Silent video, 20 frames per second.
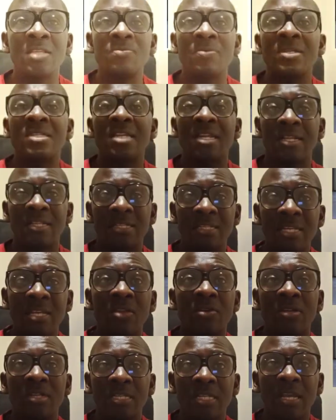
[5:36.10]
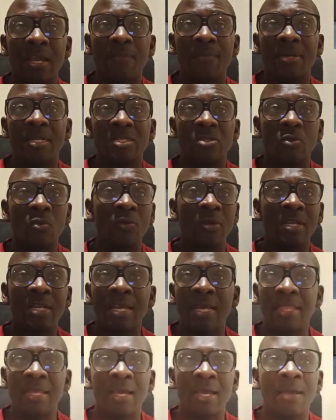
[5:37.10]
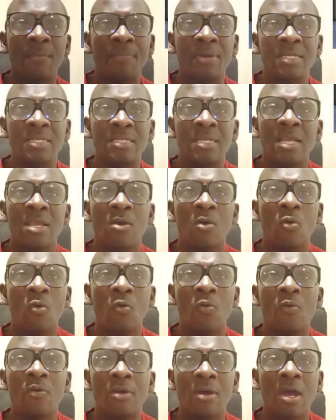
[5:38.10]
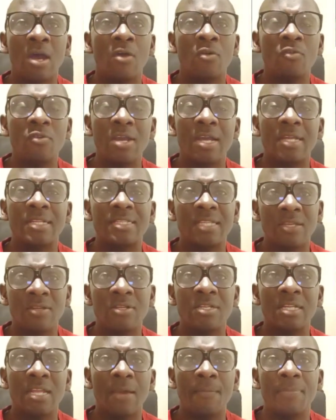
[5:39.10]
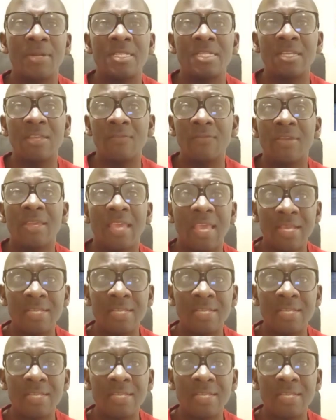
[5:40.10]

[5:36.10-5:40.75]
especially security companies or in other companies, or look at security companies giving